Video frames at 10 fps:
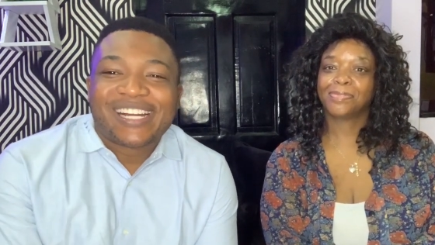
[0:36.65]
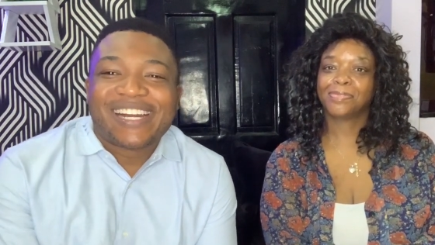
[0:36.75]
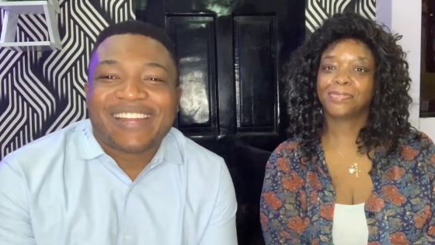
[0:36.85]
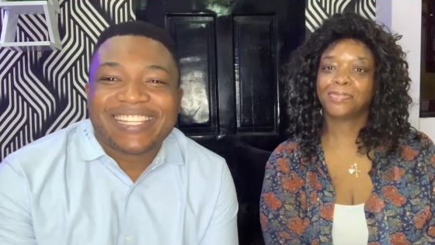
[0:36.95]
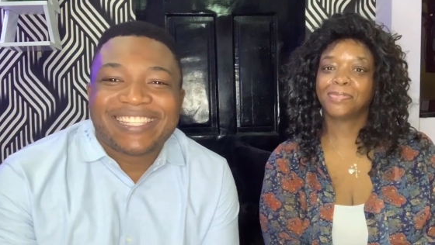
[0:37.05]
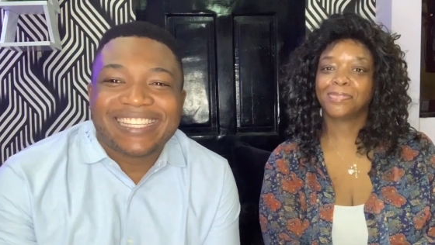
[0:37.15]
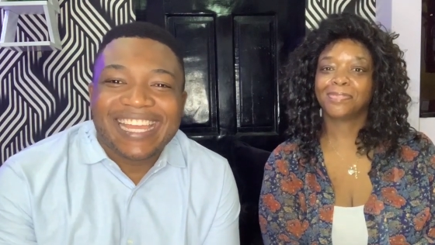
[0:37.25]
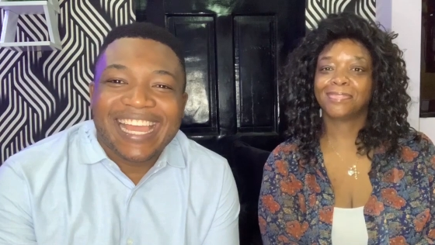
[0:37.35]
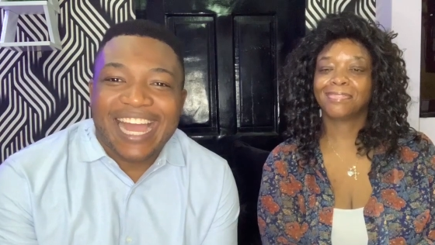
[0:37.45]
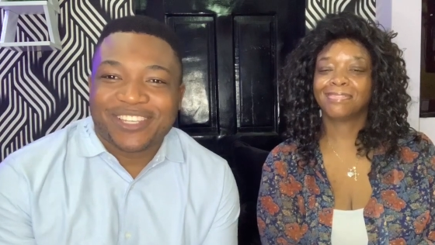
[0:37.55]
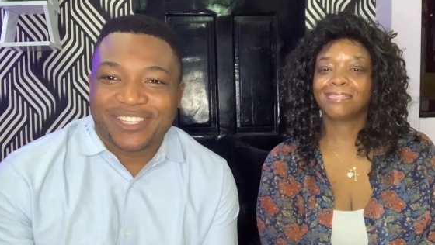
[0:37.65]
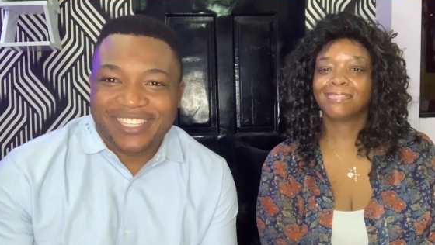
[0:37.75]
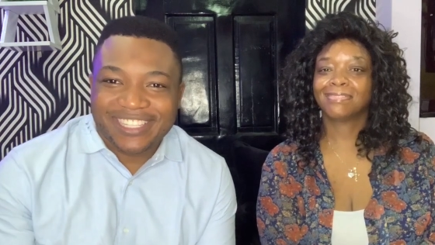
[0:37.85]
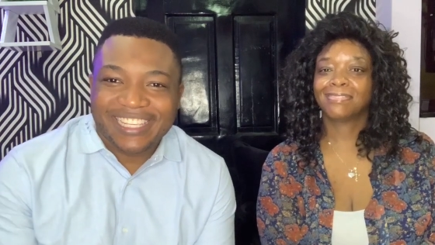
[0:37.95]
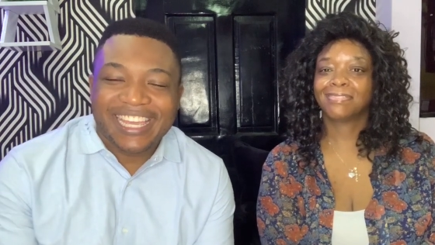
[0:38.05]
Speaker 1: All right, today, as you
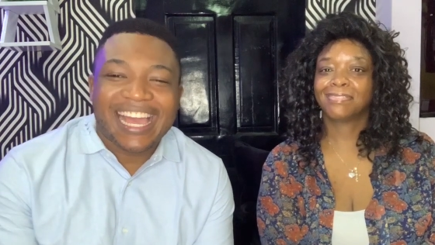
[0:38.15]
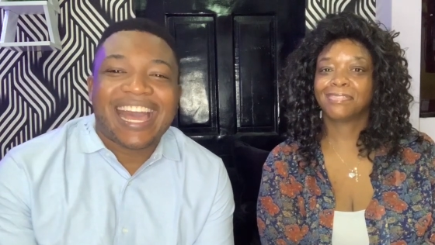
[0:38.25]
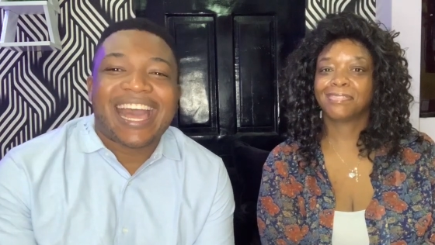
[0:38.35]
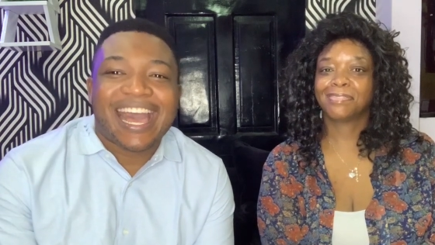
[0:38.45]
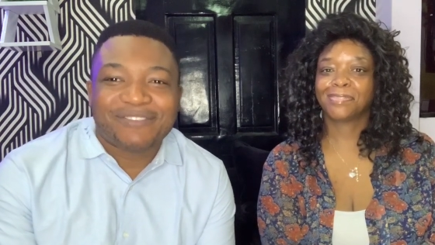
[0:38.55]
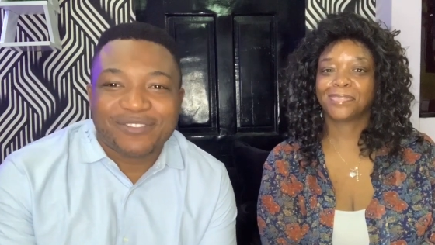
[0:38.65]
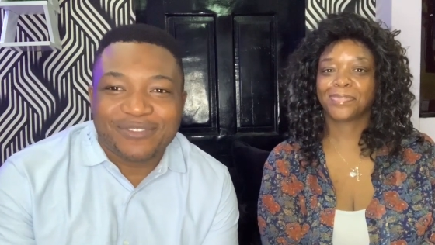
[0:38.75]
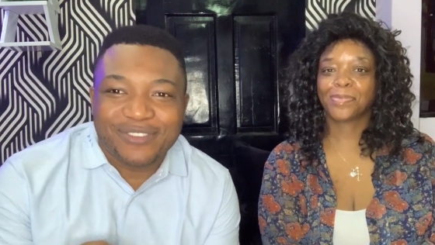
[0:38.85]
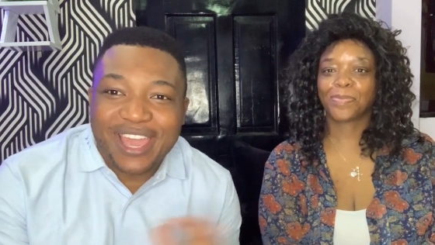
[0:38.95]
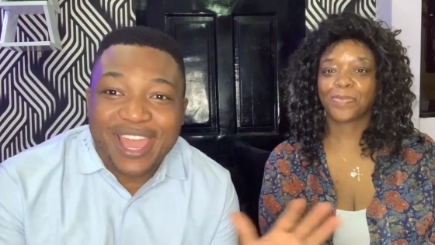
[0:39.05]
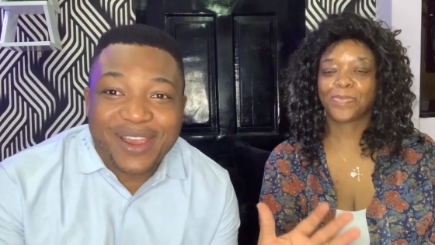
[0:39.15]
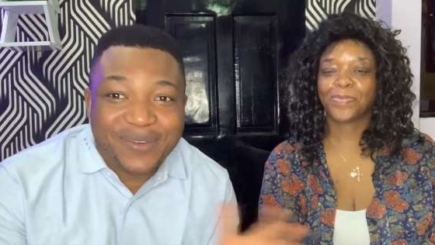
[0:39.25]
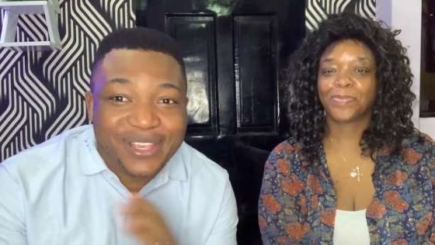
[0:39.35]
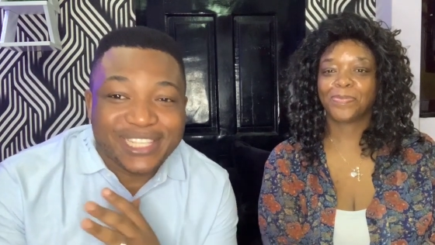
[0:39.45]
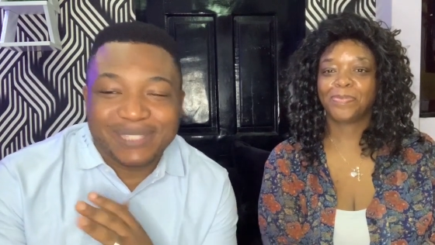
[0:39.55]
can see, I have a
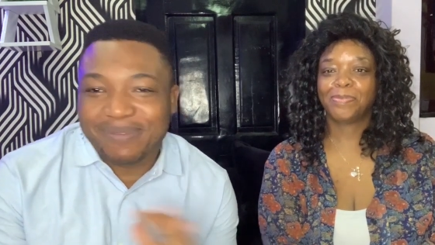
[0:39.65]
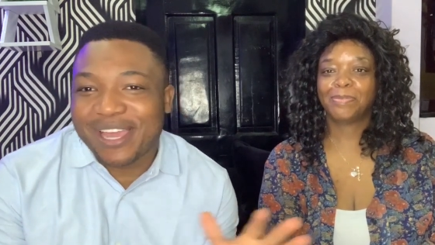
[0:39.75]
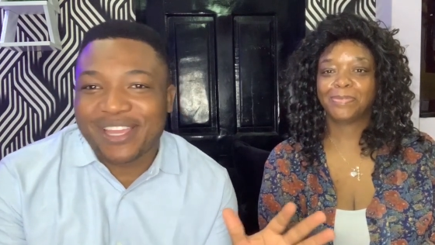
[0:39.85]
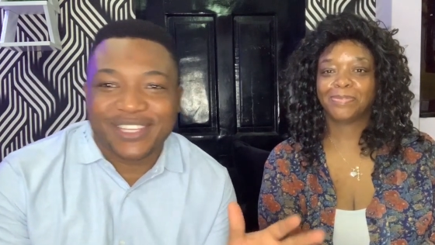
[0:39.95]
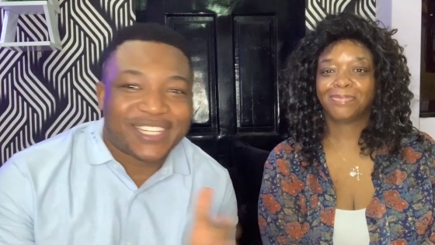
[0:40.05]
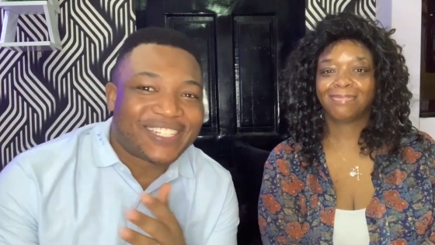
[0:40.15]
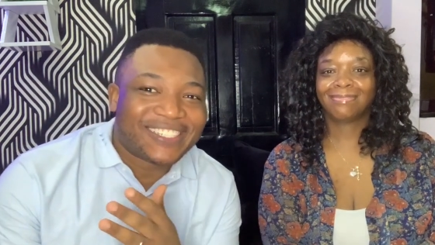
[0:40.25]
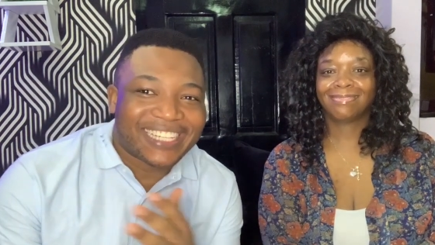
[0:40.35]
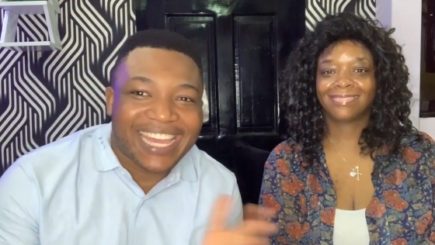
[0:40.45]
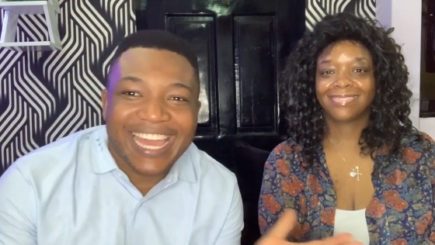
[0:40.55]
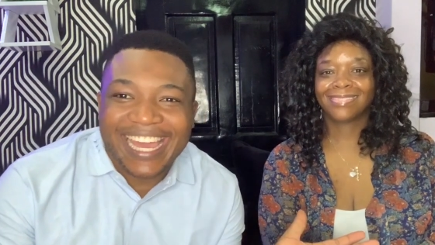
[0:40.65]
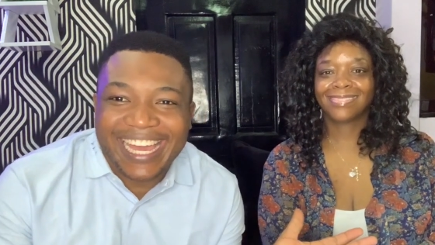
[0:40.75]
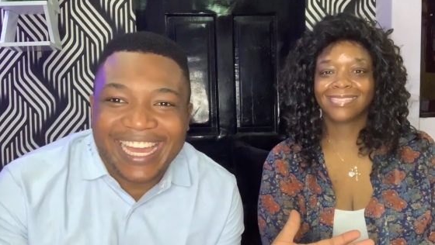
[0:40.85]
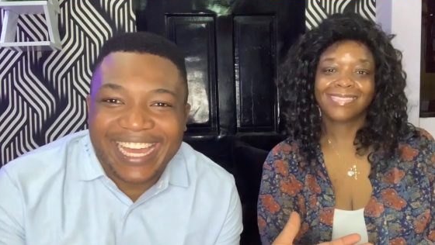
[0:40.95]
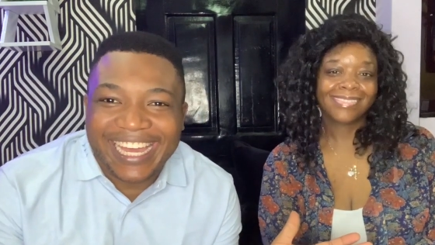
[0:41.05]
very special
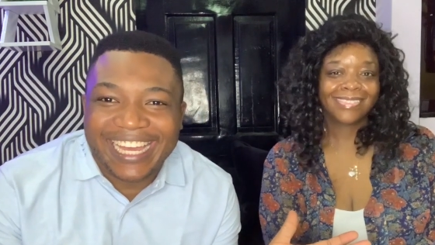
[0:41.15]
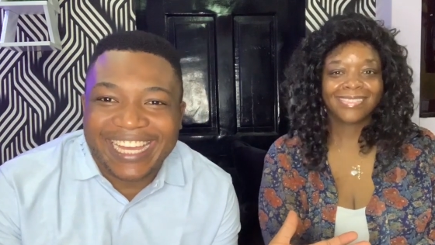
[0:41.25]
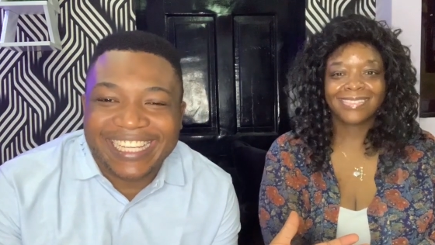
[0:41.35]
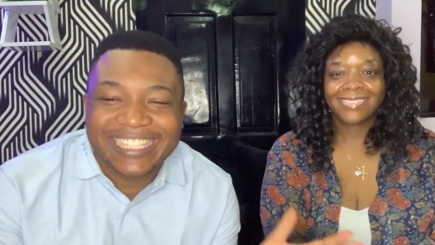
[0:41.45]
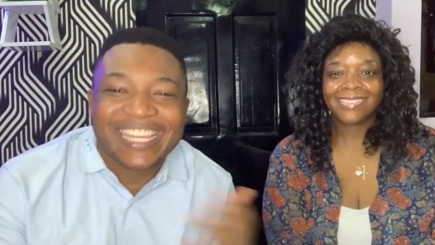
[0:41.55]
guest